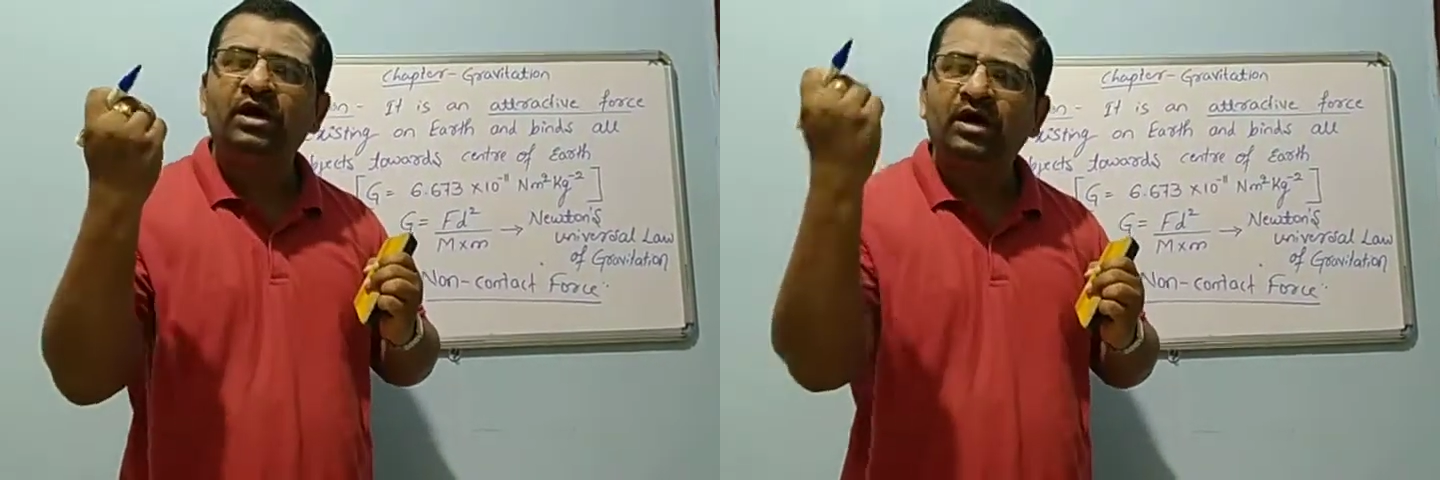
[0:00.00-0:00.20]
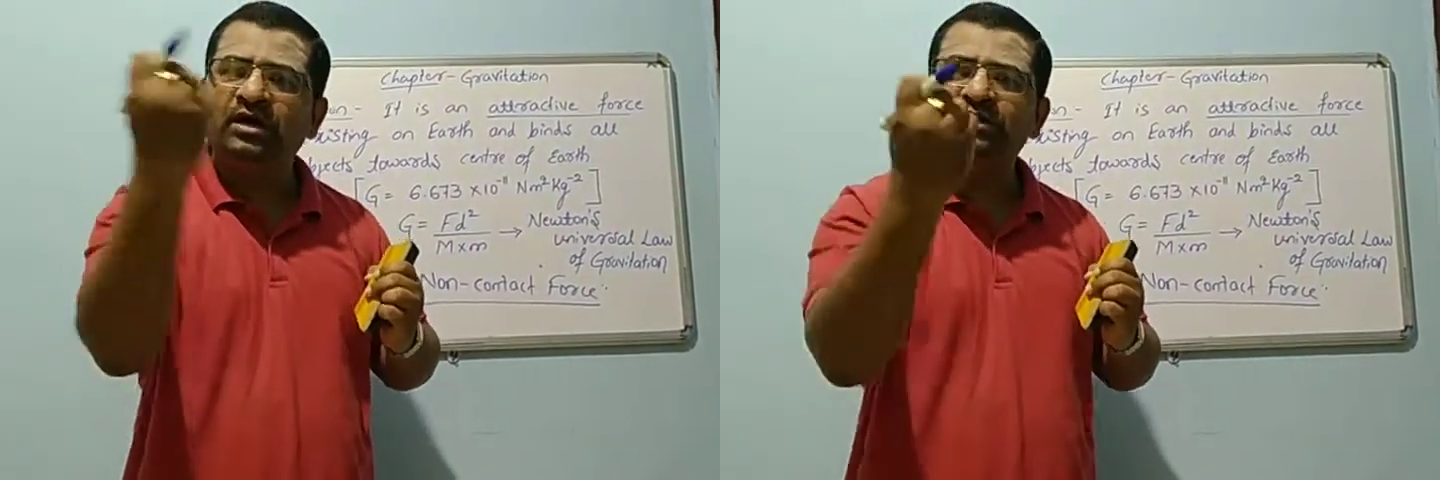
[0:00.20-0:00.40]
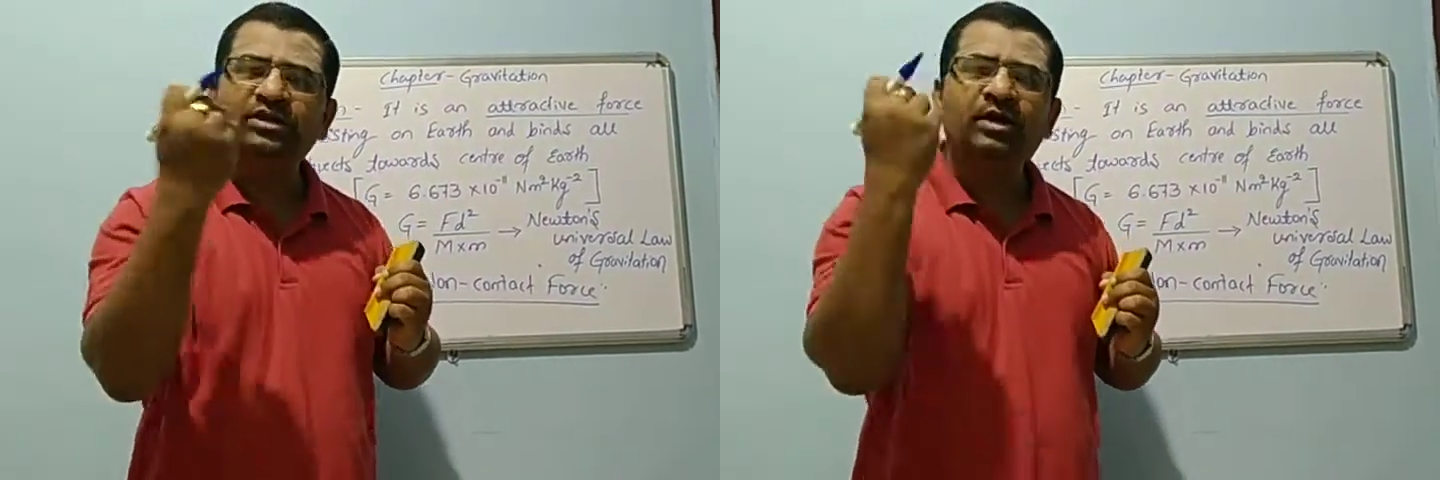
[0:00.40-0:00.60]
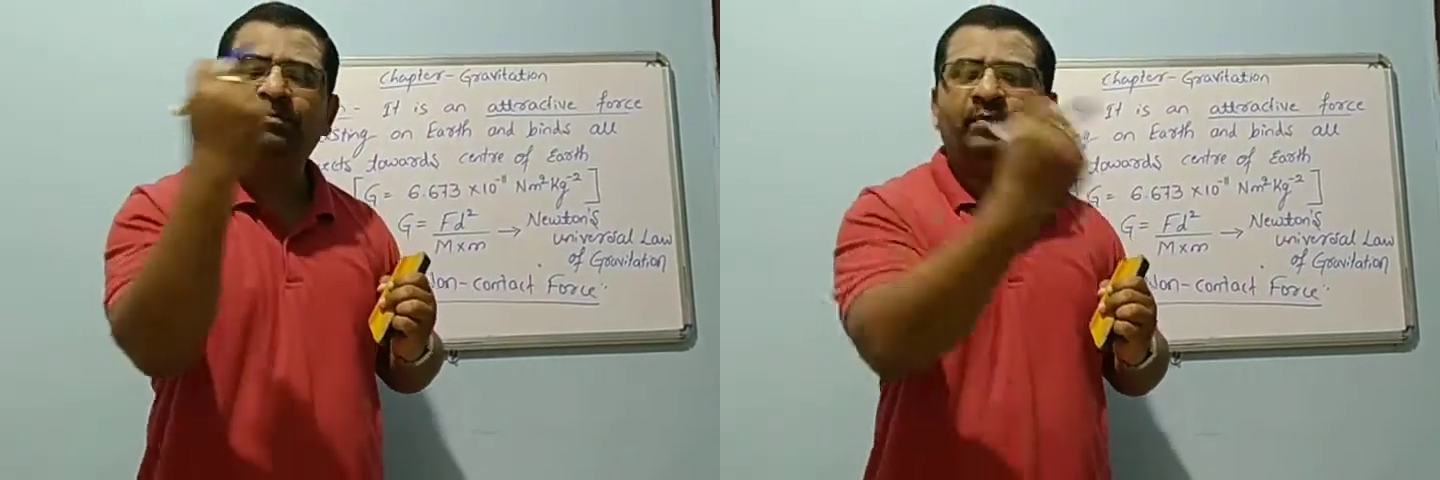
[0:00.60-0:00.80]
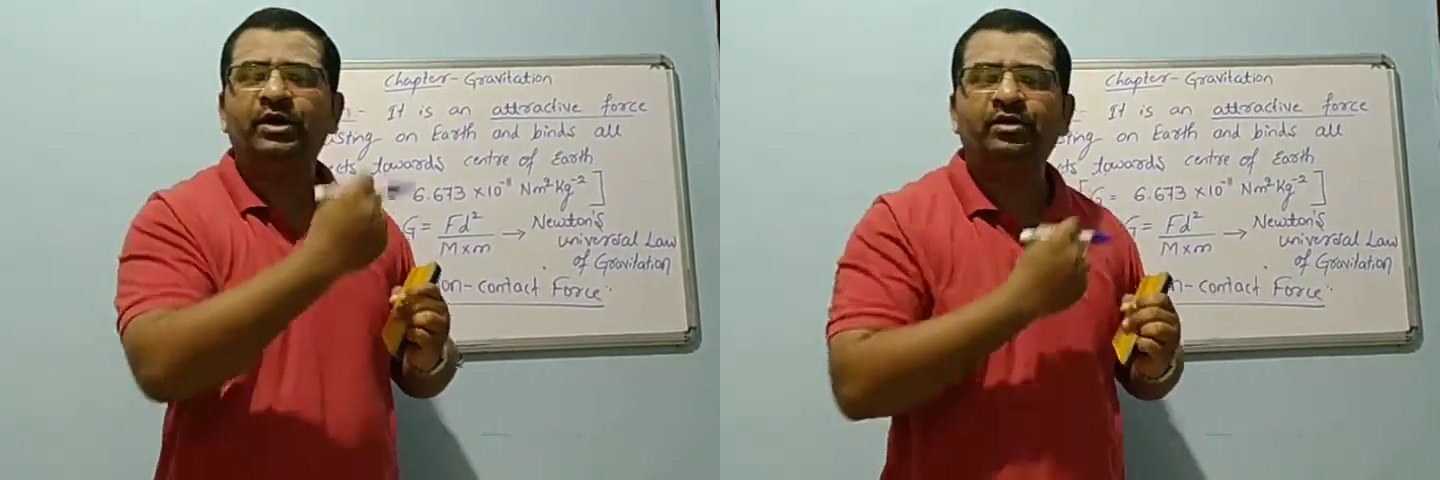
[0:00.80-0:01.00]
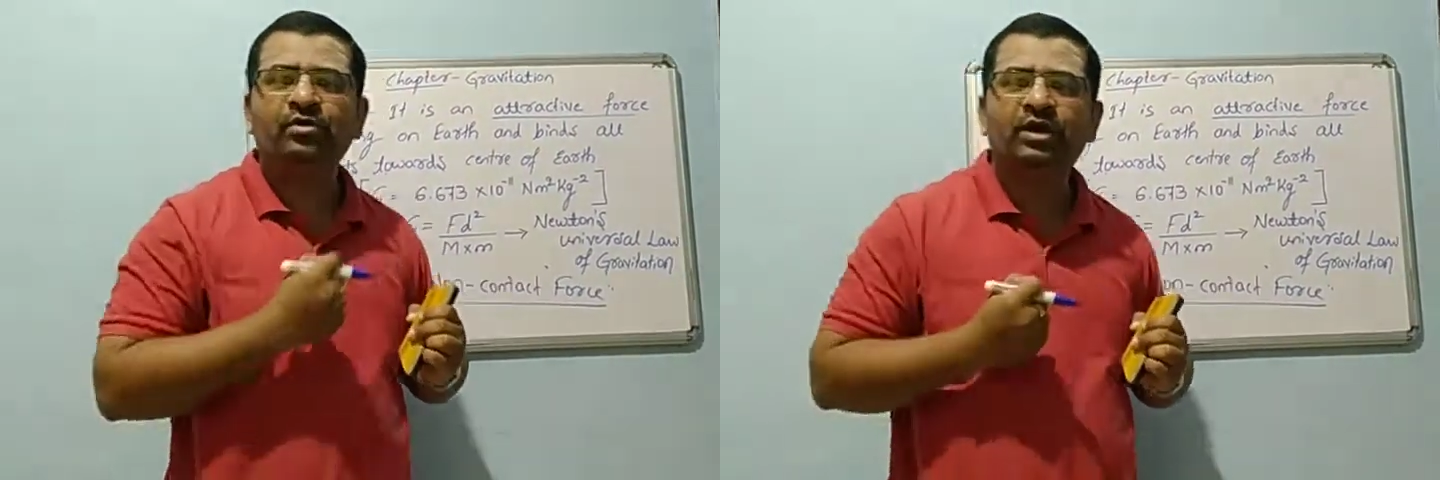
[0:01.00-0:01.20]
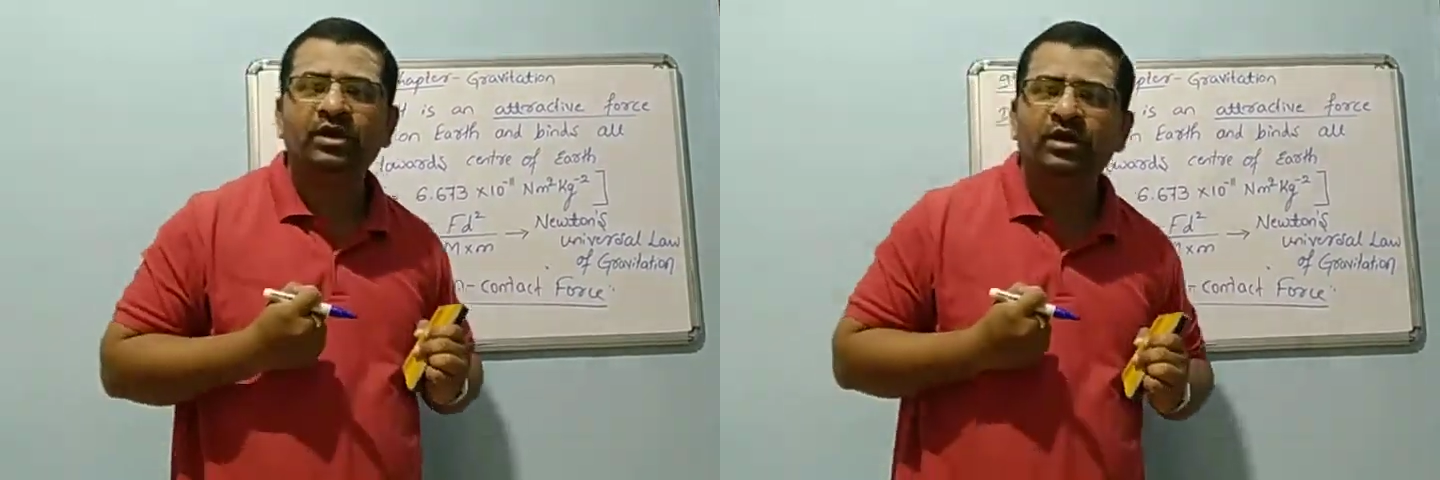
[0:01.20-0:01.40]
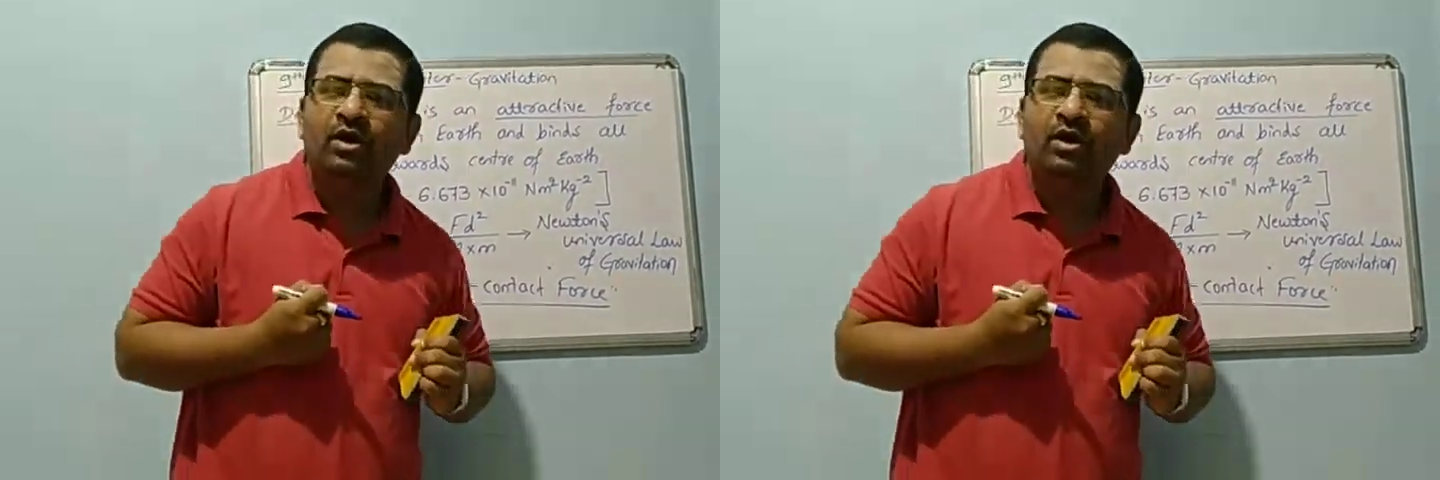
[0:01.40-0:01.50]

earth in a particular